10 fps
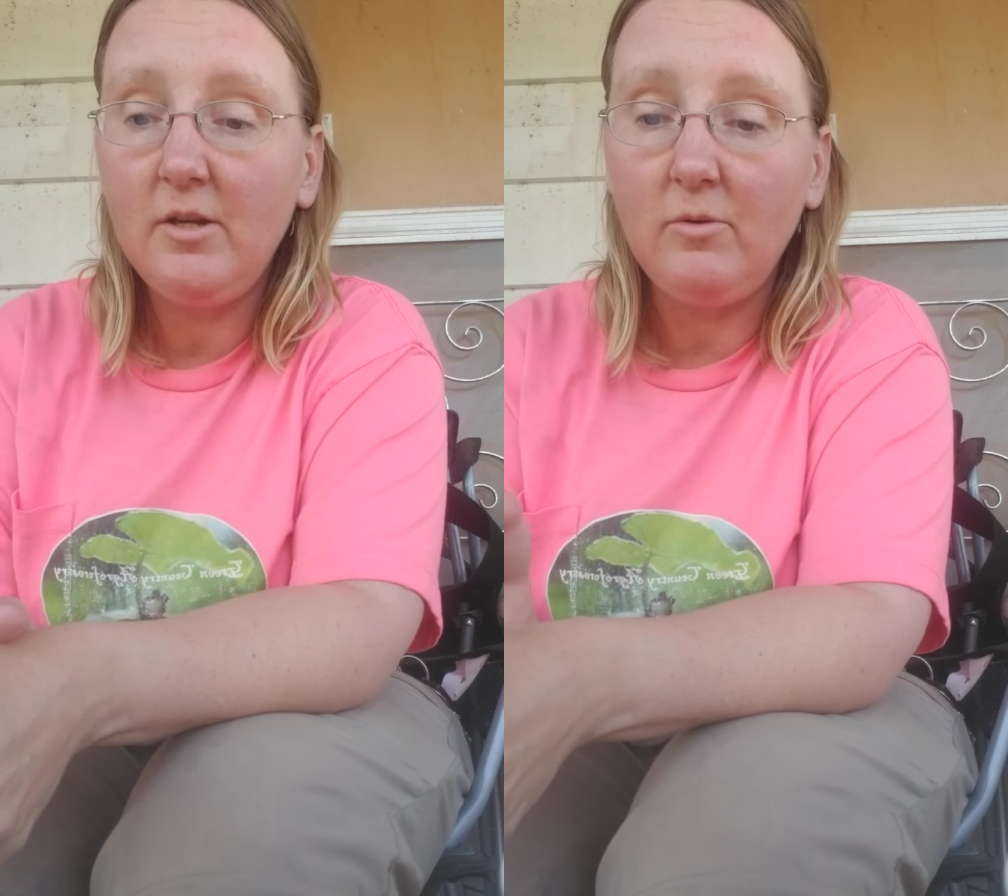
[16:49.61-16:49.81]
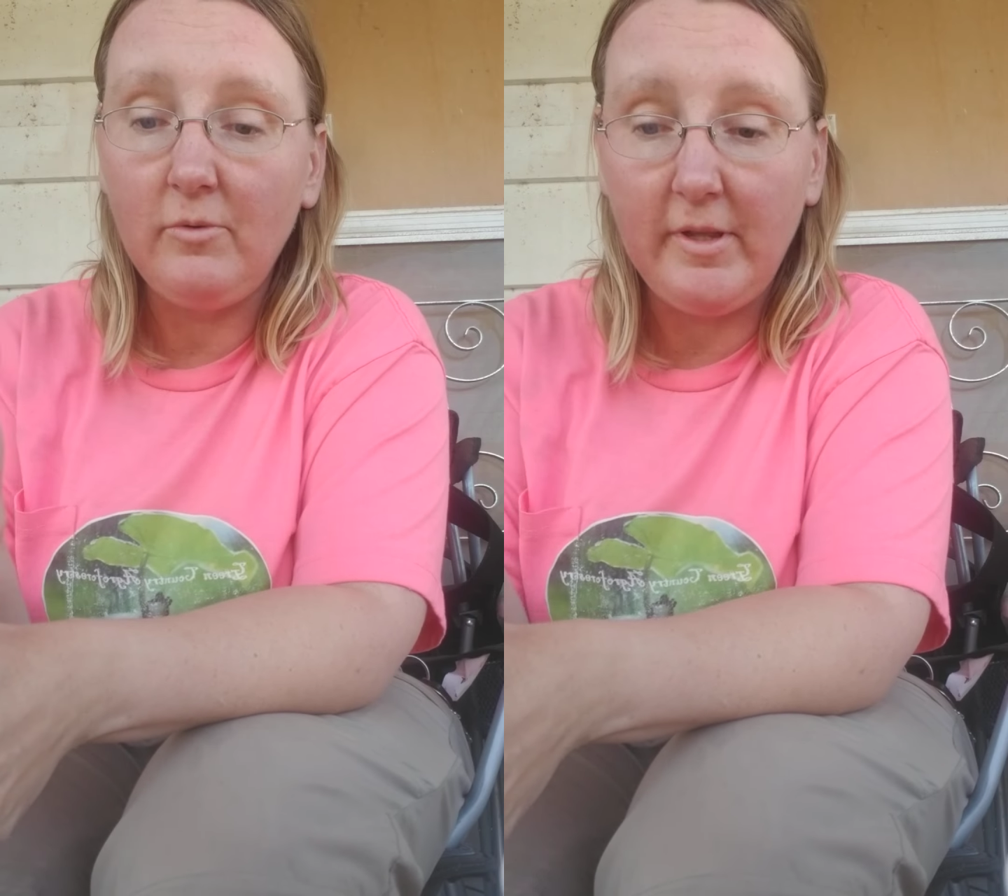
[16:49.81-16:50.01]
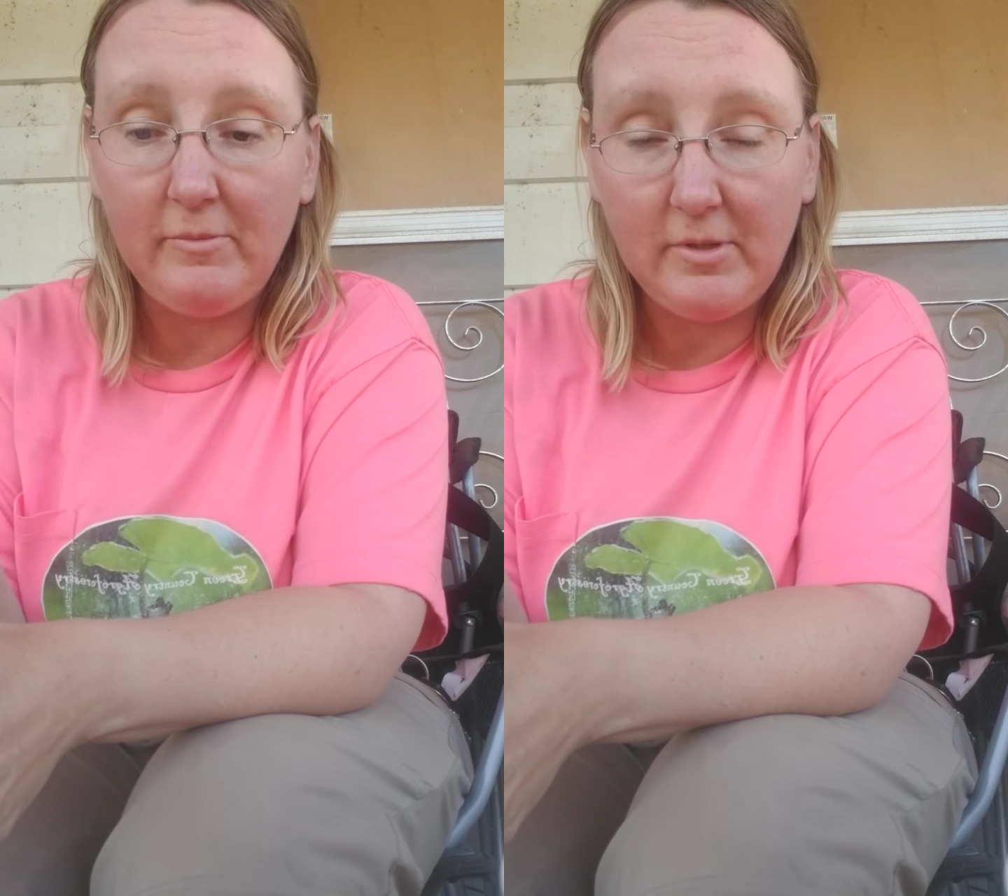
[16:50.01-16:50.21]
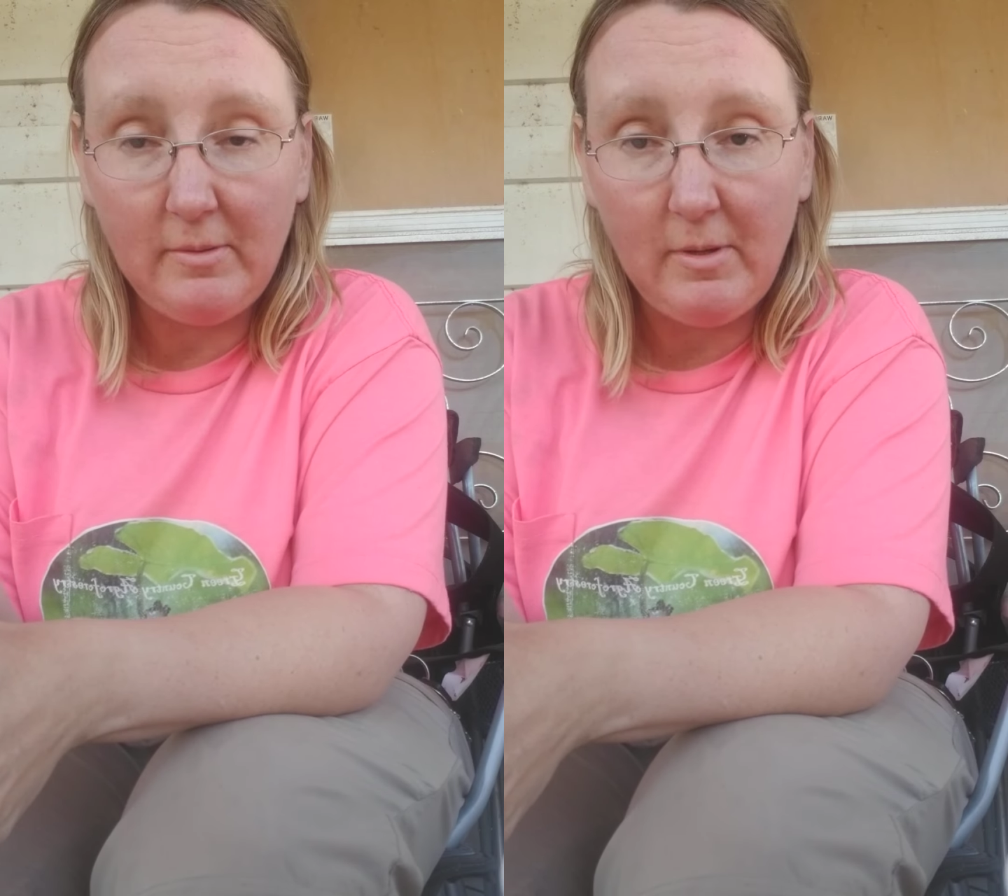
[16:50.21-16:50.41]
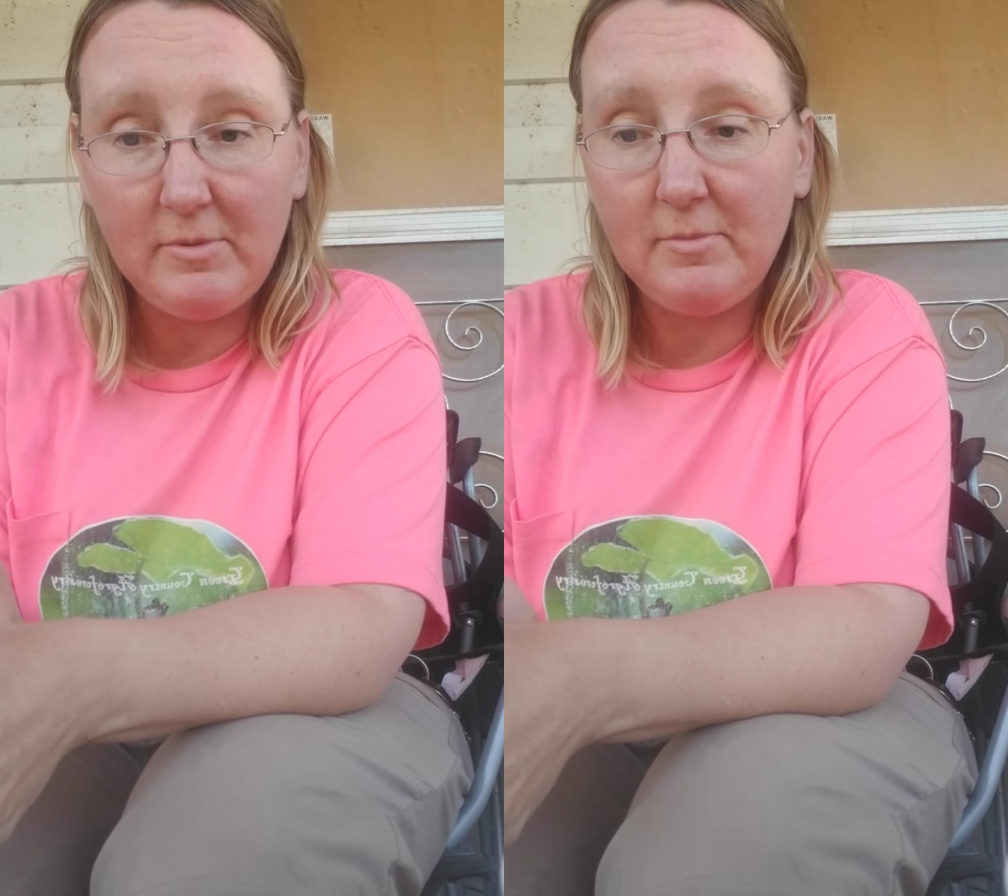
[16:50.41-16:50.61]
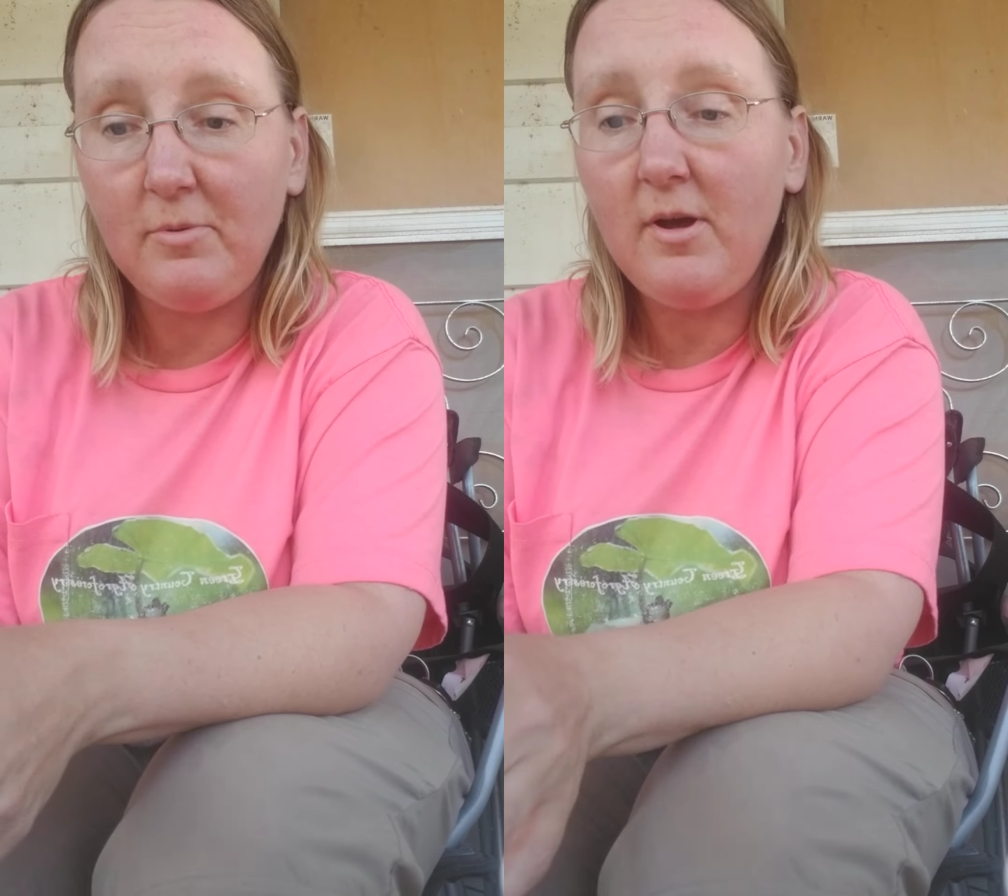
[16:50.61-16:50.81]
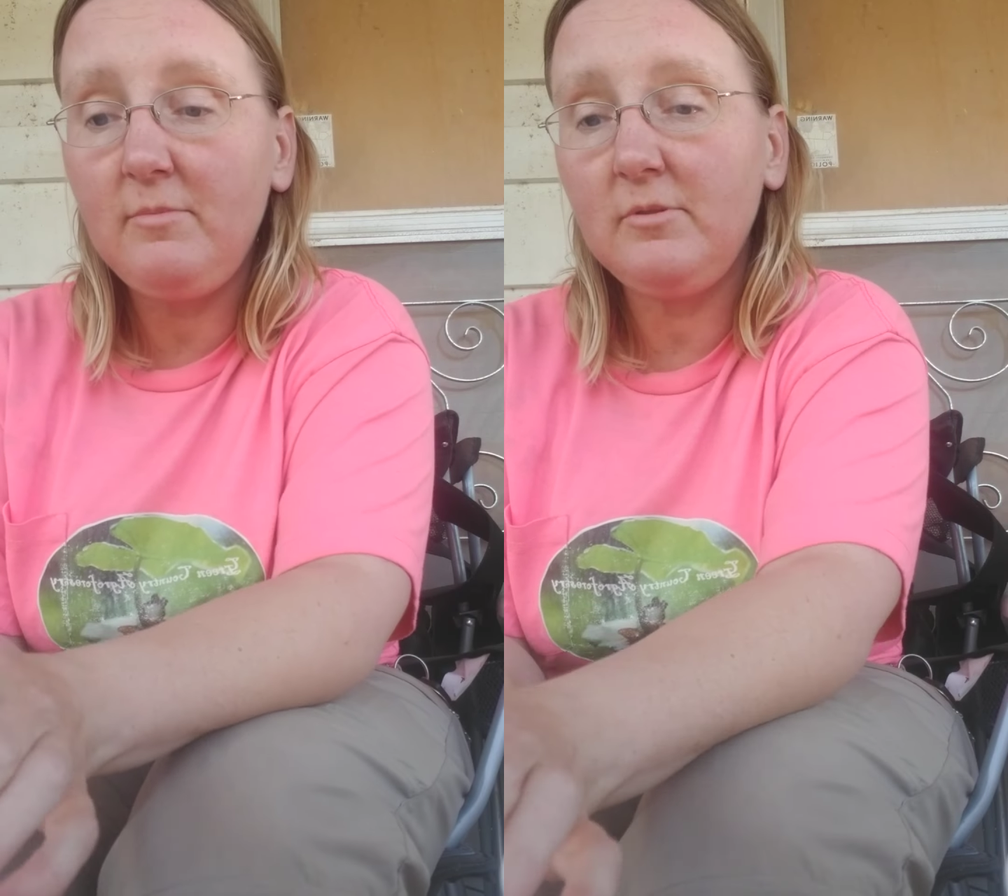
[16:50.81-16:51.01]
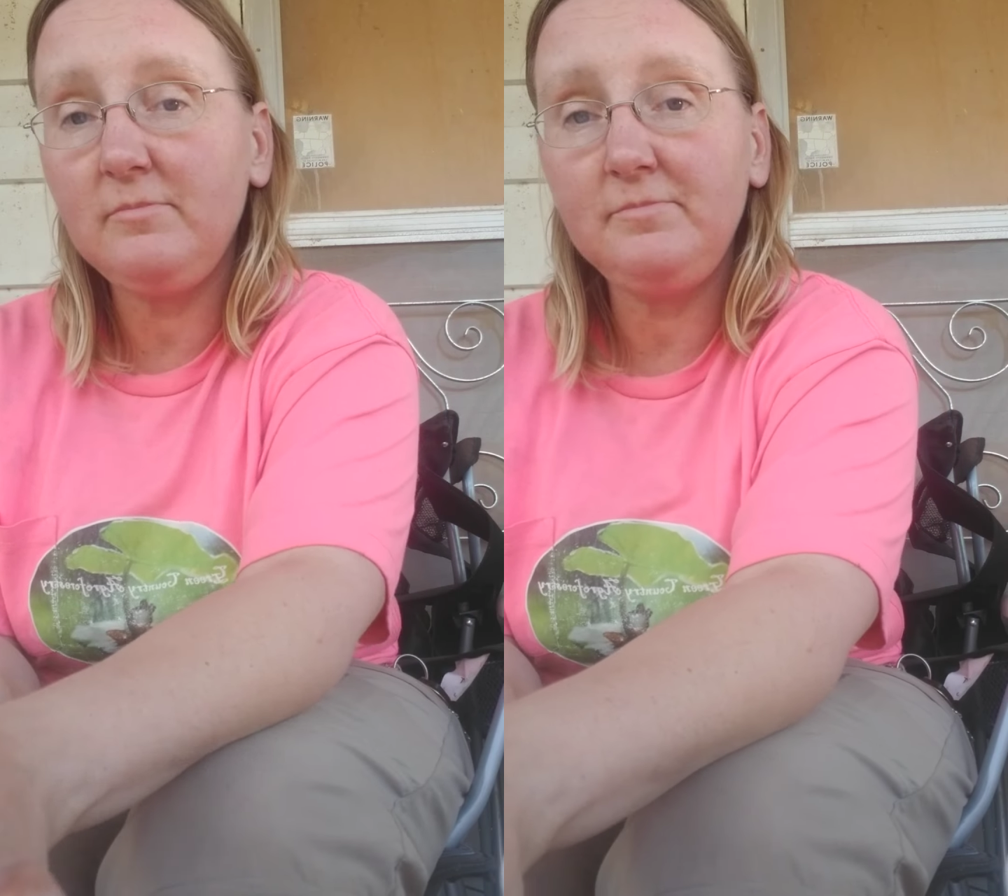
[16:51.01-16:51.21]
where that came up as a
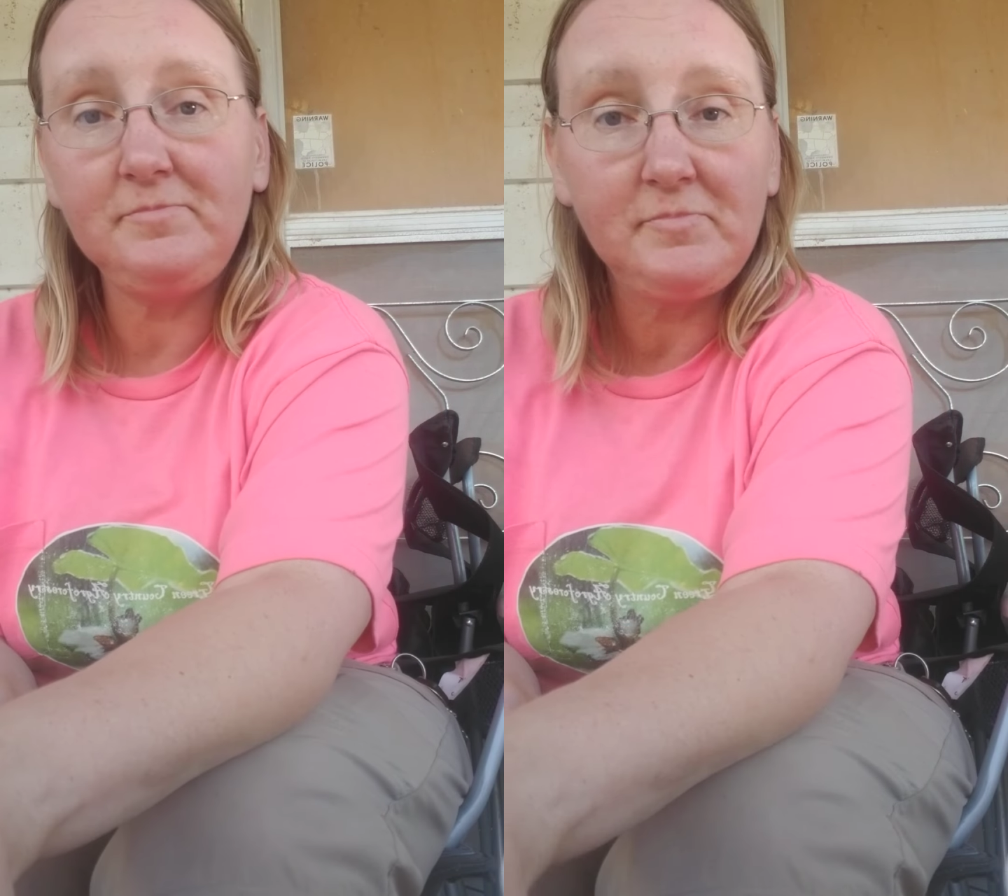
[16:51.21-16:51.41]
problem,